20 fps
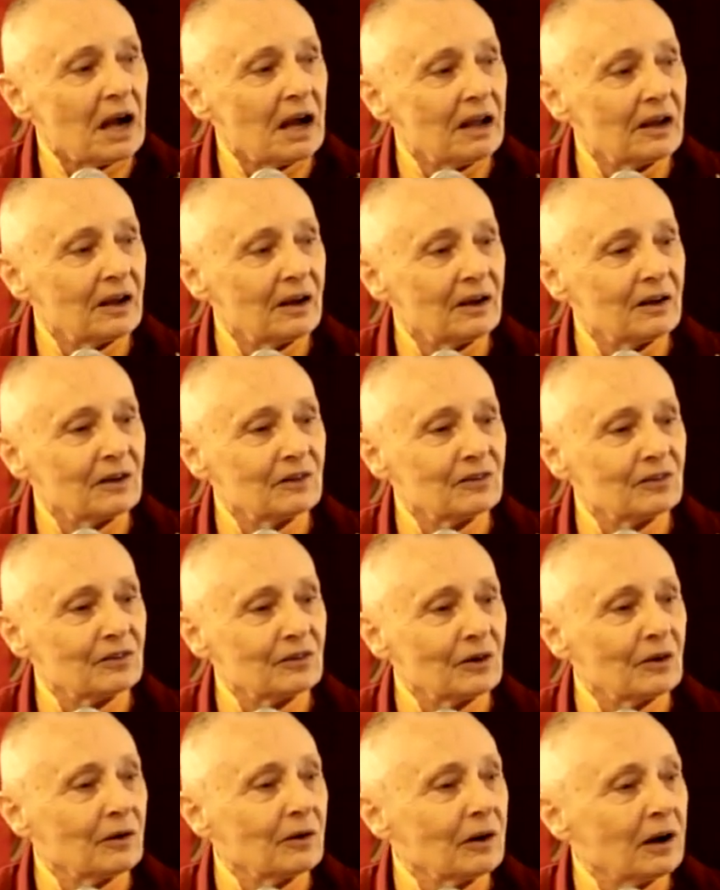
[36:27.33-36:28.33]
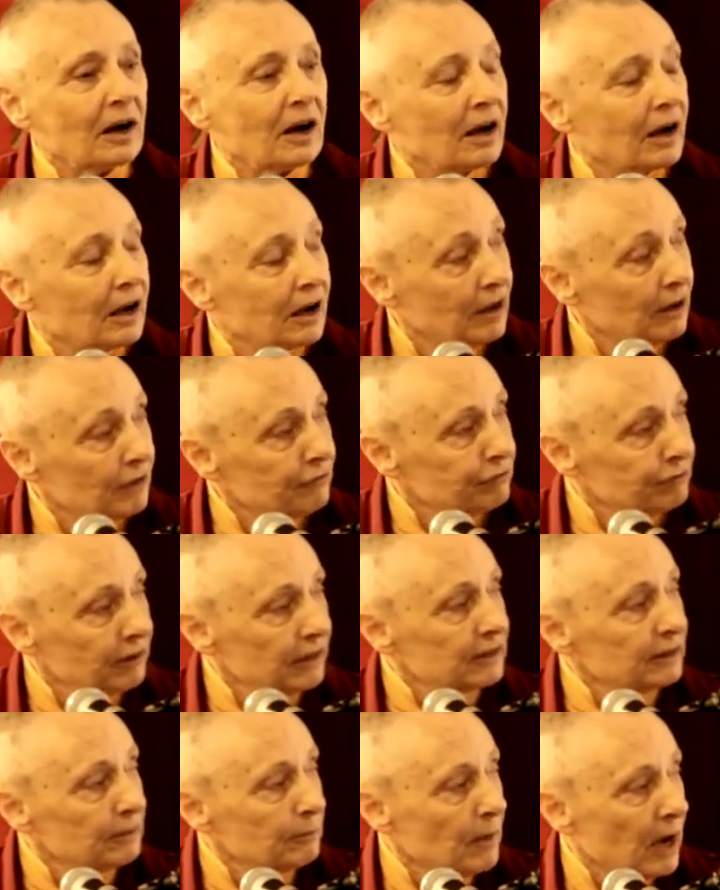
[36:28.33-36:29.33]
So a
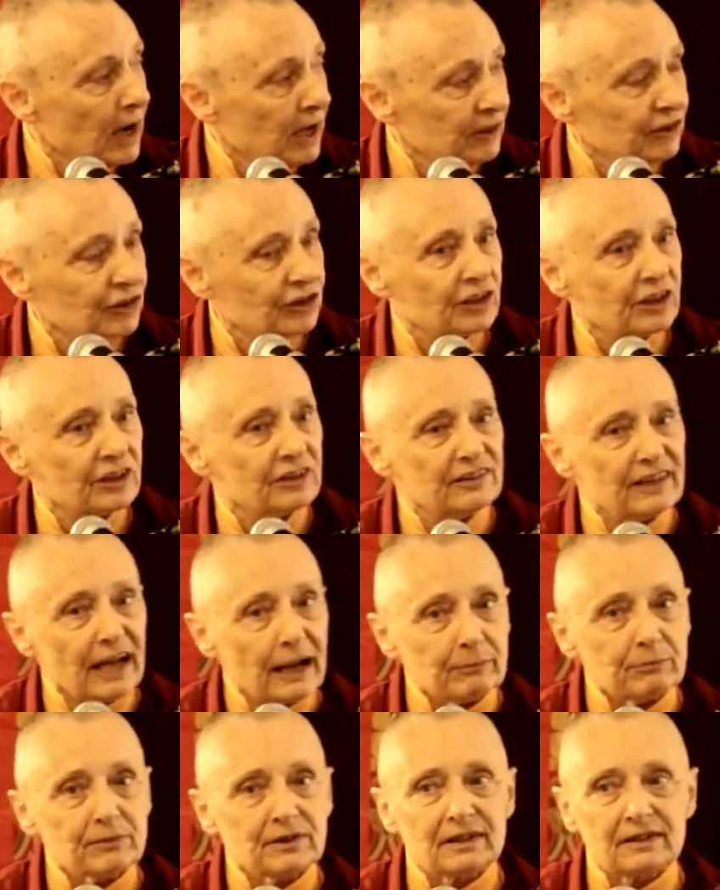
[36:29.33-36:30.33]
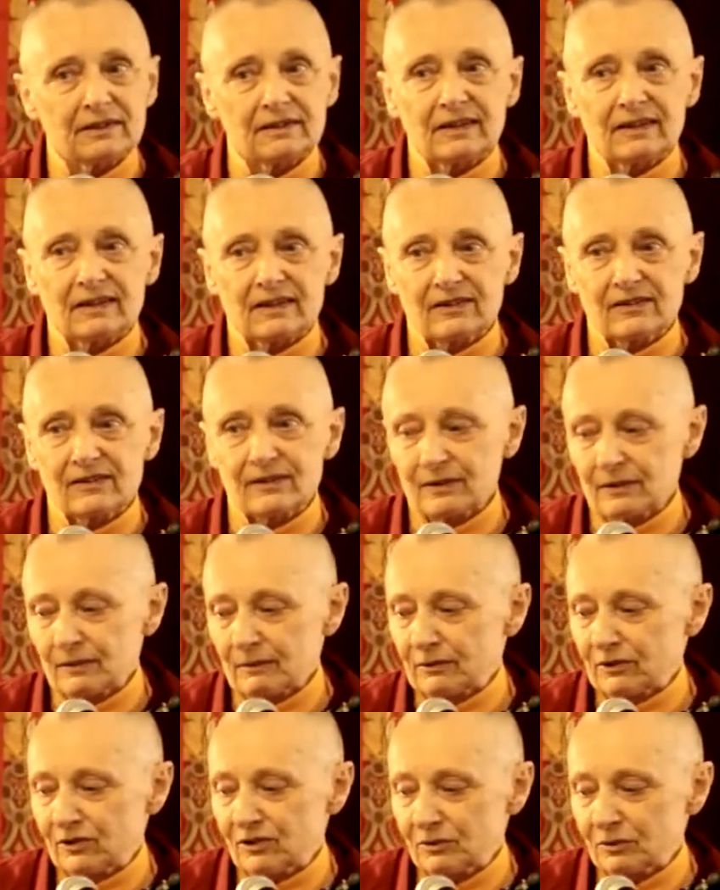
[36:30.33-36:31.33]
friend of mine, she adapted this.
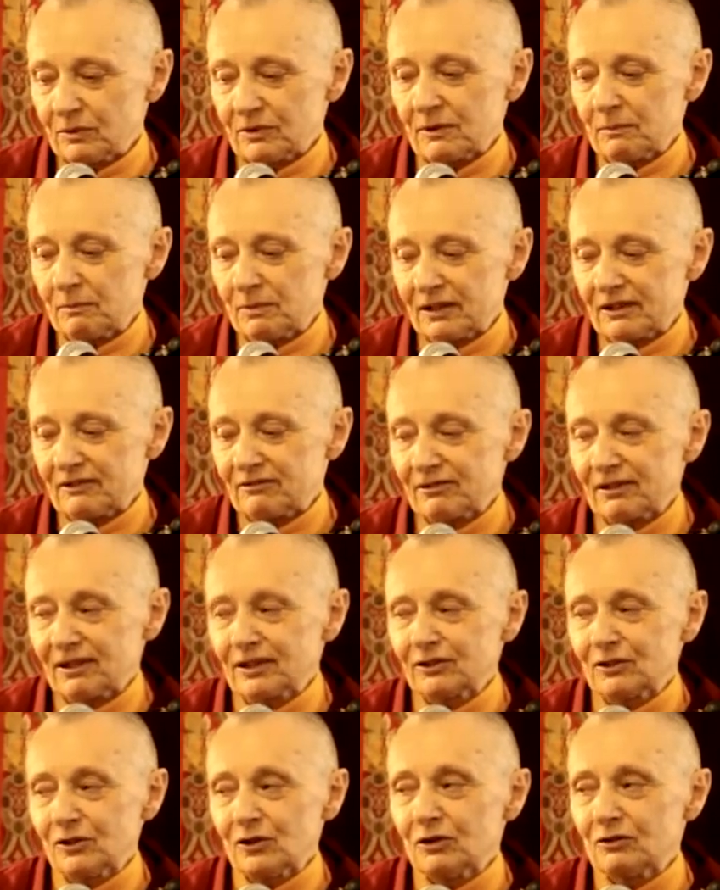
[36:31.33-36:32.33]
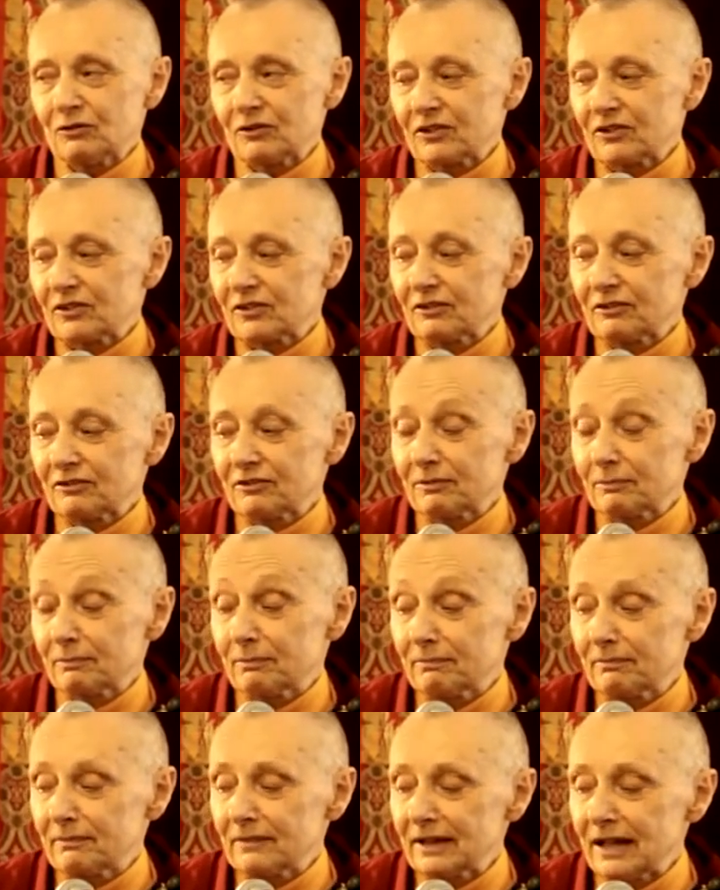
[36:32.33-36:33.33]
She was a bit nervous of
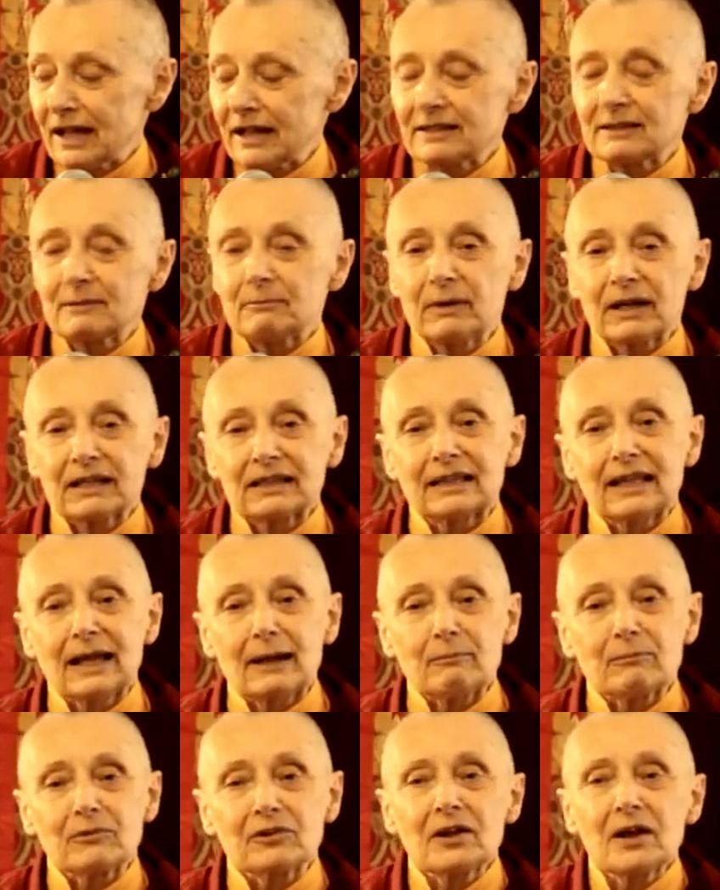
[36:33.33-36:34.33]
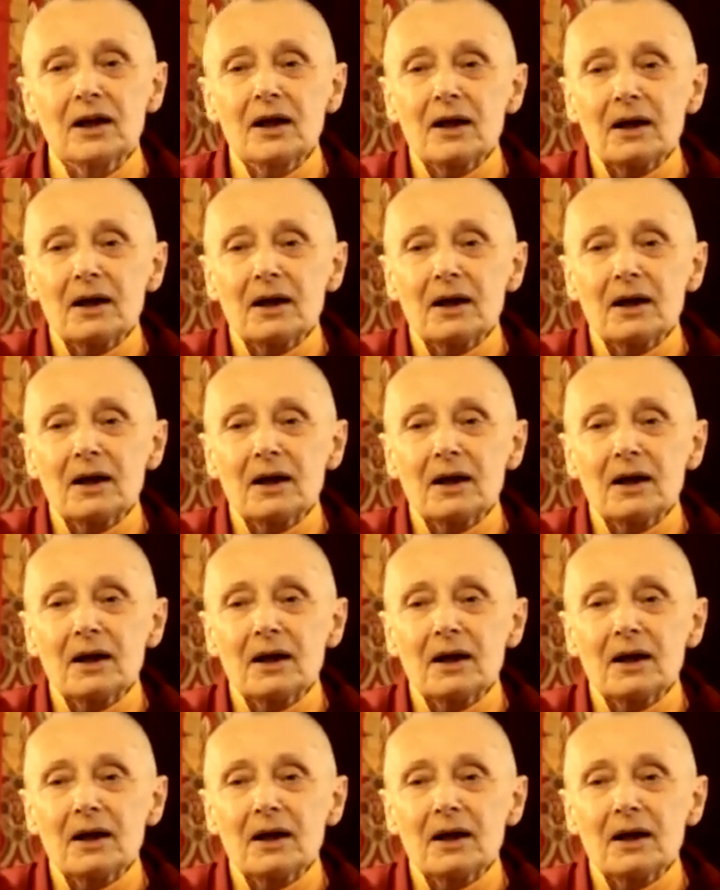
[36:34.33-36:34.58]
lighted butter lamps,